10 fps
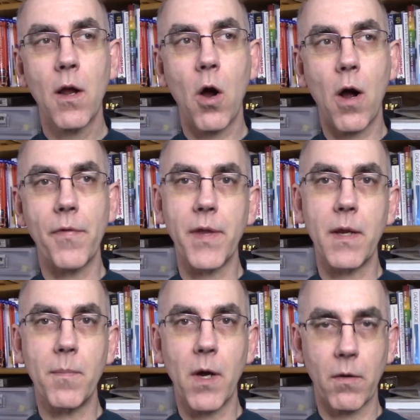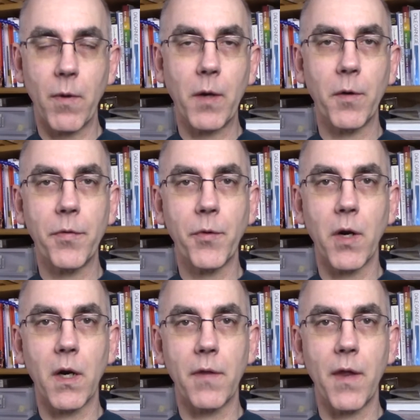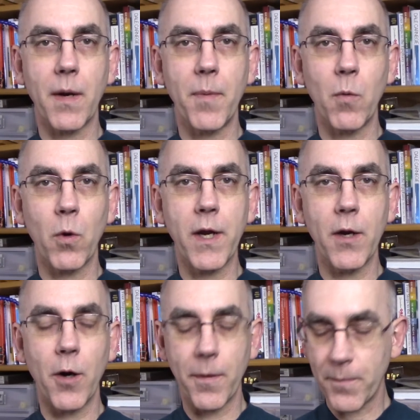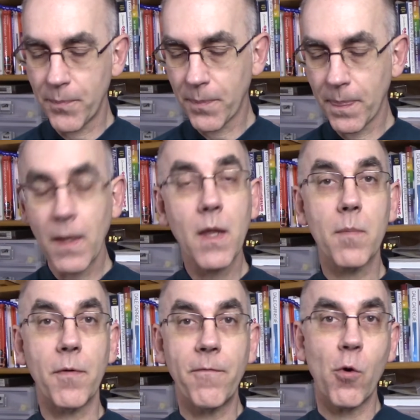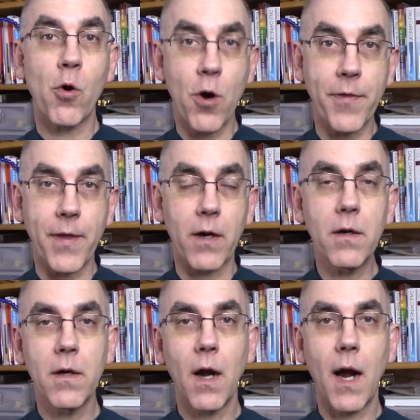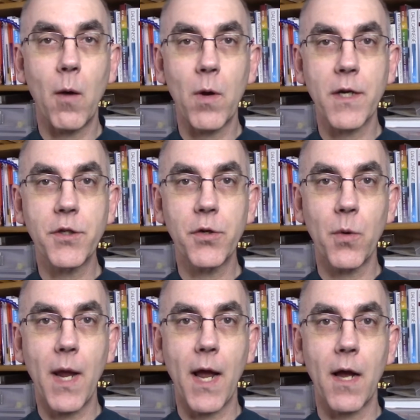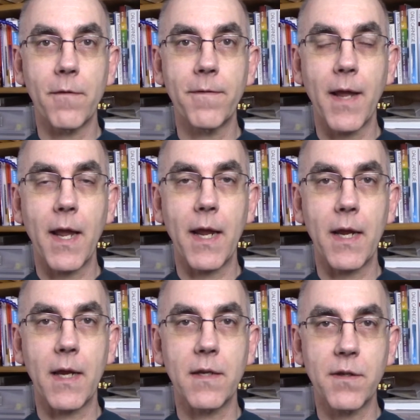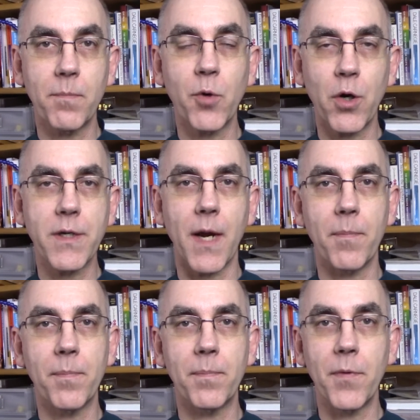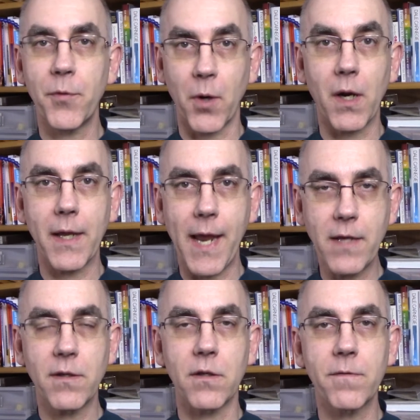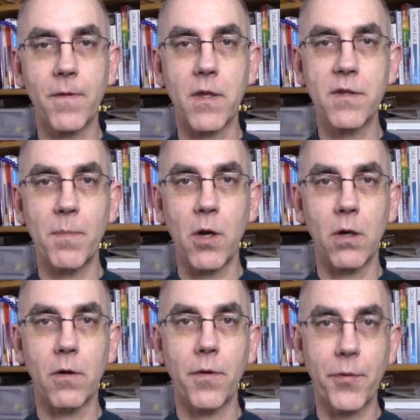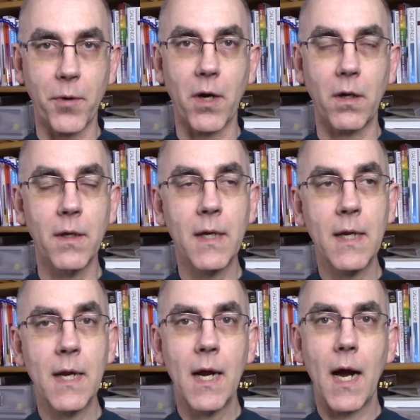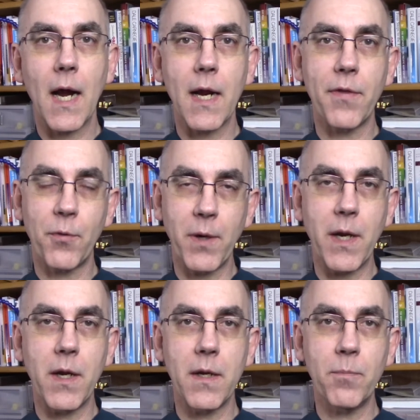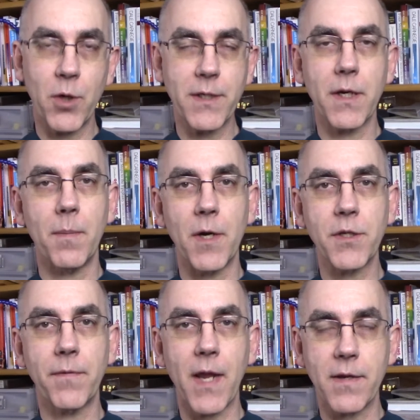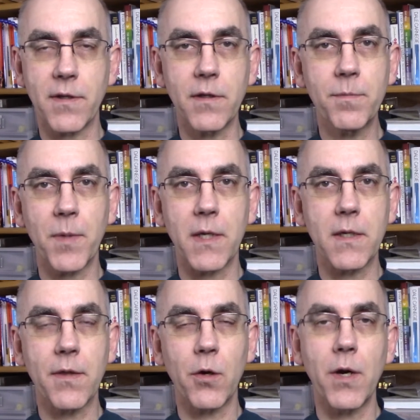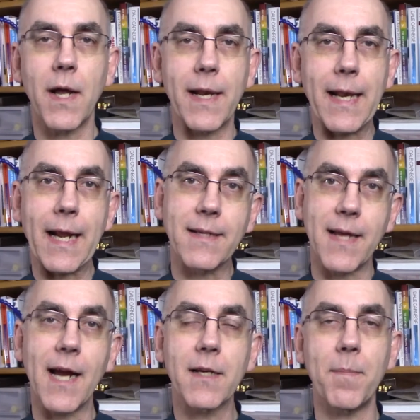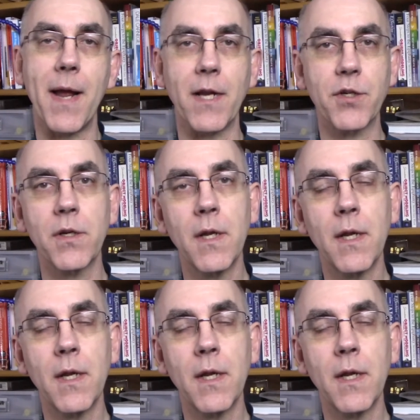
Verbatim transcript: on the model railroad throttle that I've been working on. Before going there, I wanted to have a, some prototype throttle cases for the smaller throttle. I 3D printed a bunch of cases, but they're not an exact match.